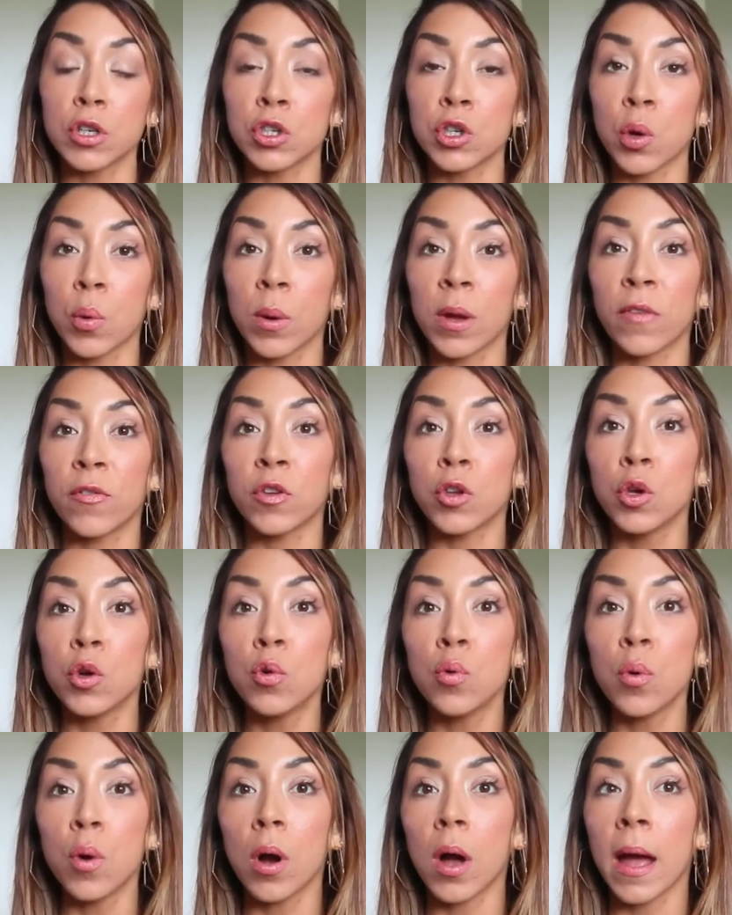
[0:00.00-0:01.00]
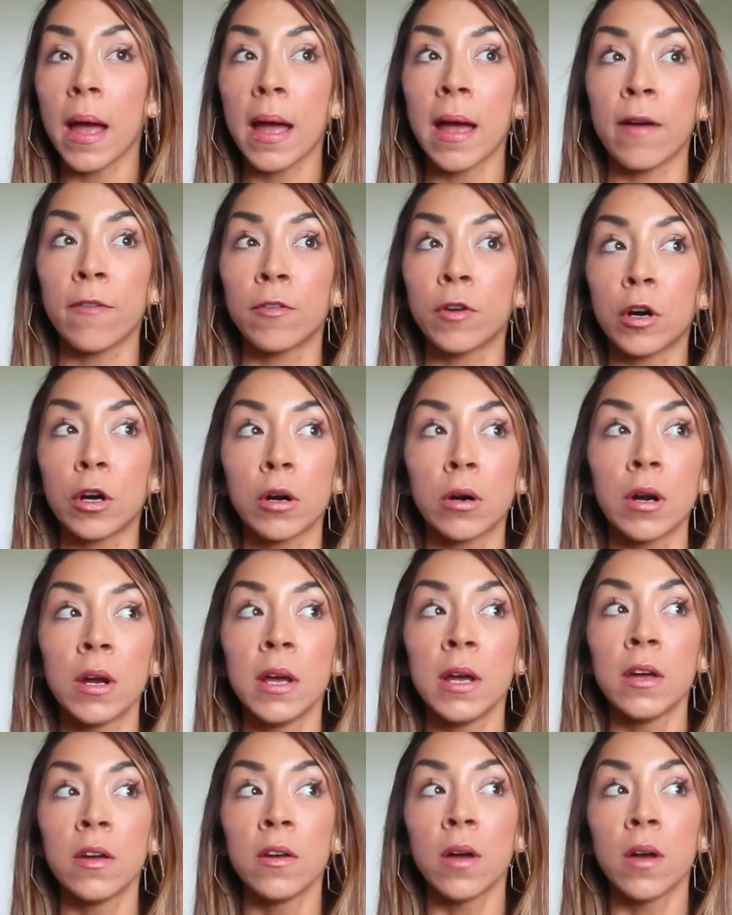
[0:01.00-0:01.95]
So if you ever